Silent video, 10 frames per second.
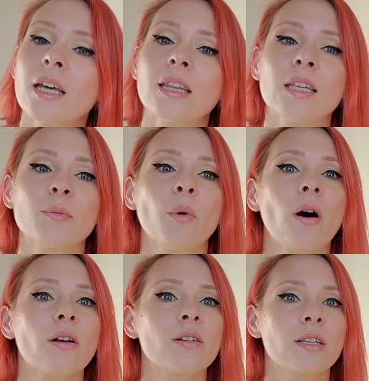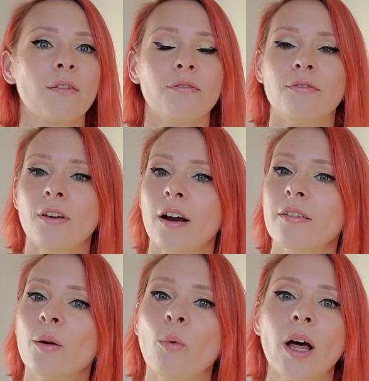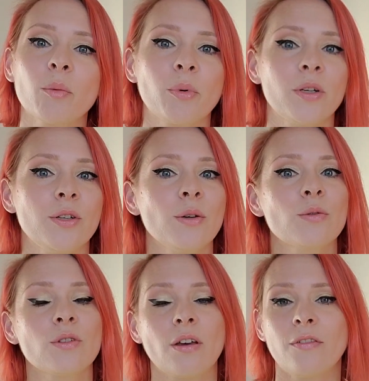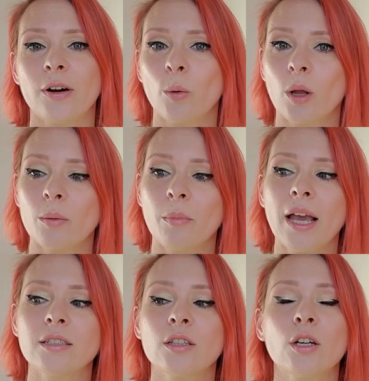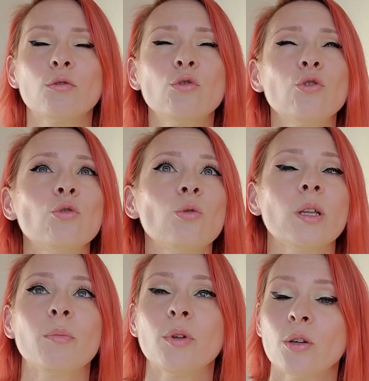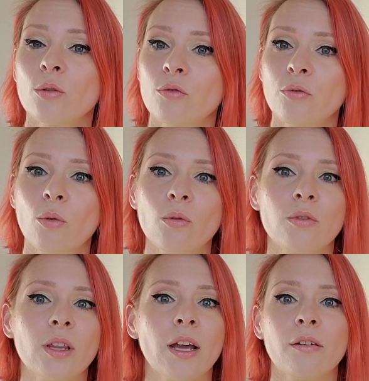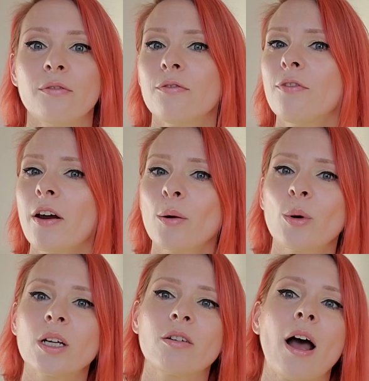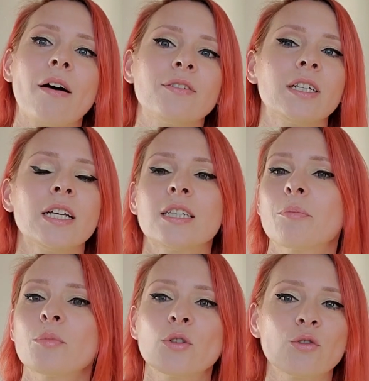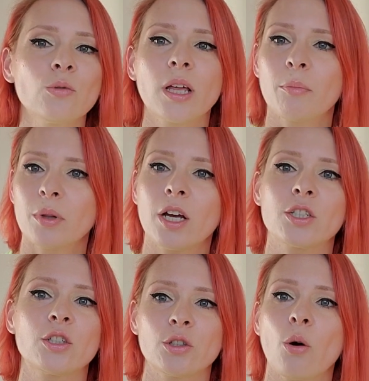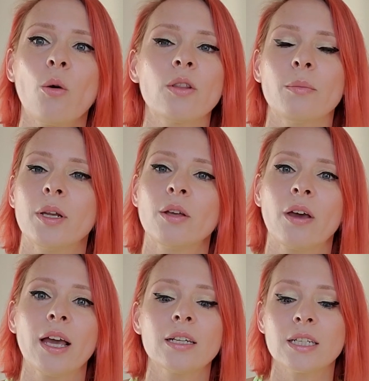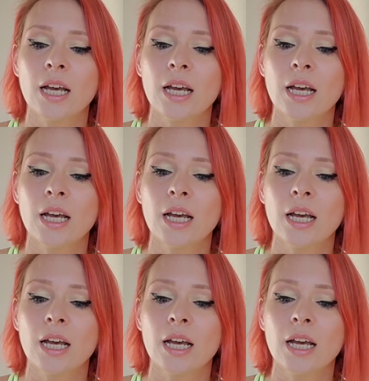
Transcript: These bottles are very well produced, they're very well made, they're truly beautiful, they're very well crafted. It's truly a pleasure to hold them in your hand.